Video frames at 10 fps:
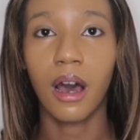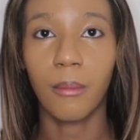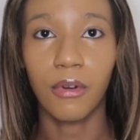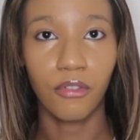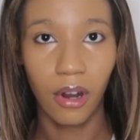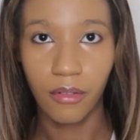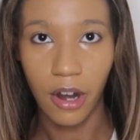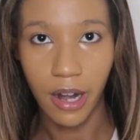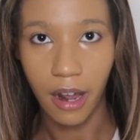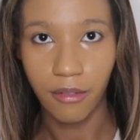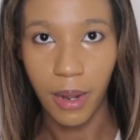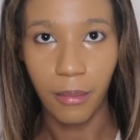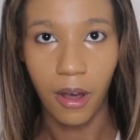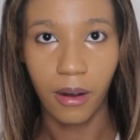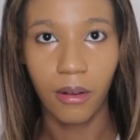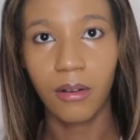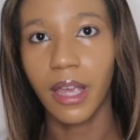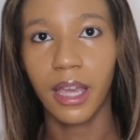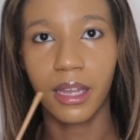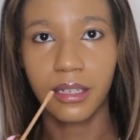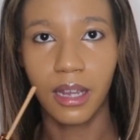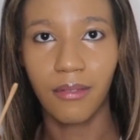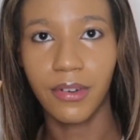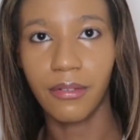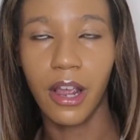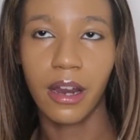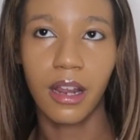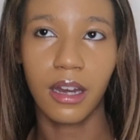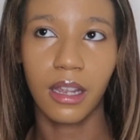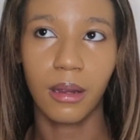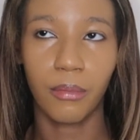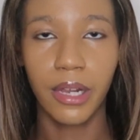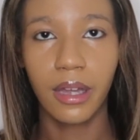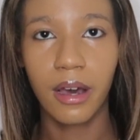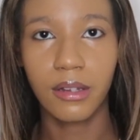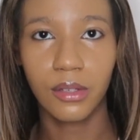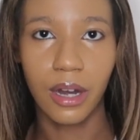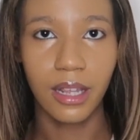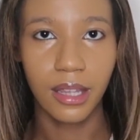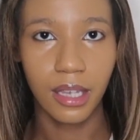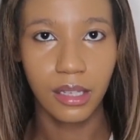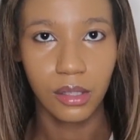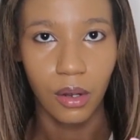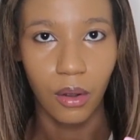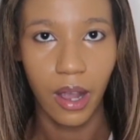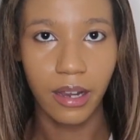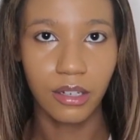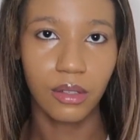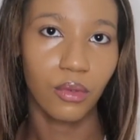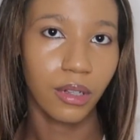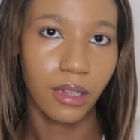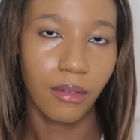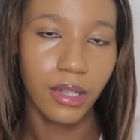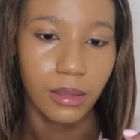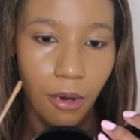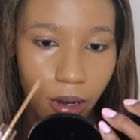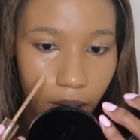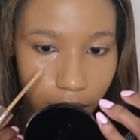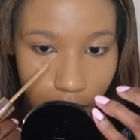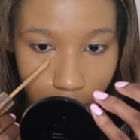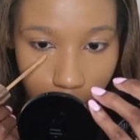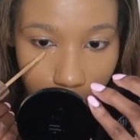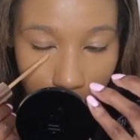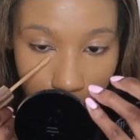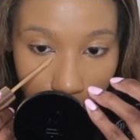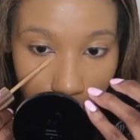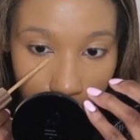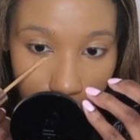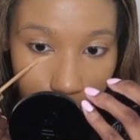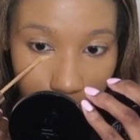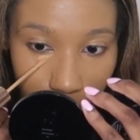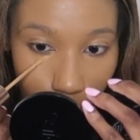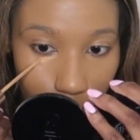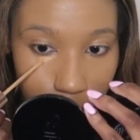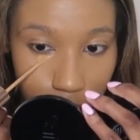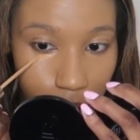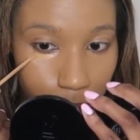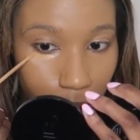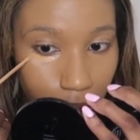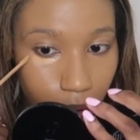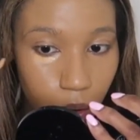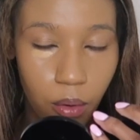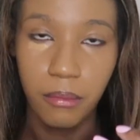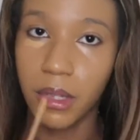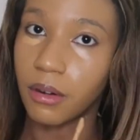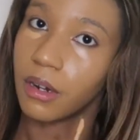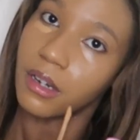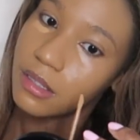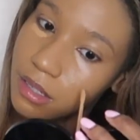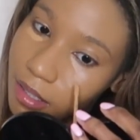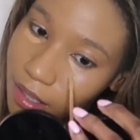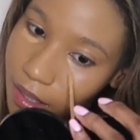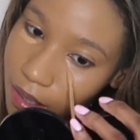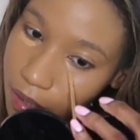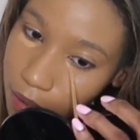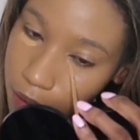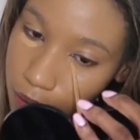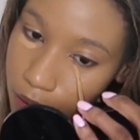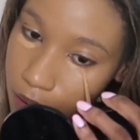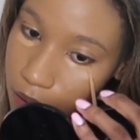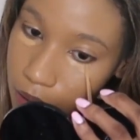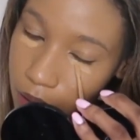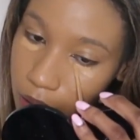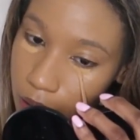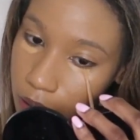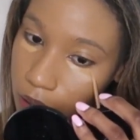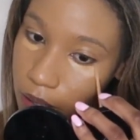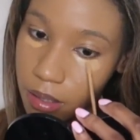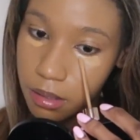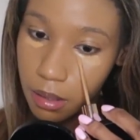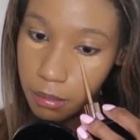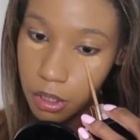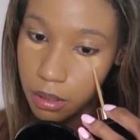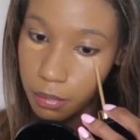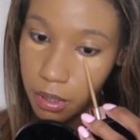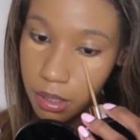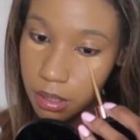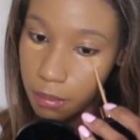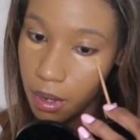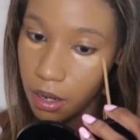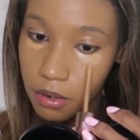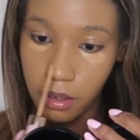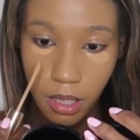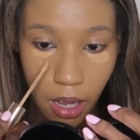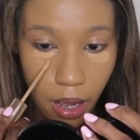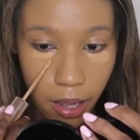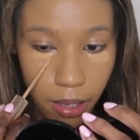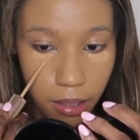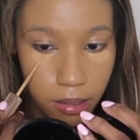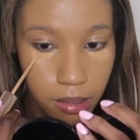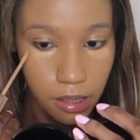before I ran out of my bottle, and I've never had any breakouts or anything, so I just really love this product. Of course, using my little mirror to see. So I'm just putting some under the eyes,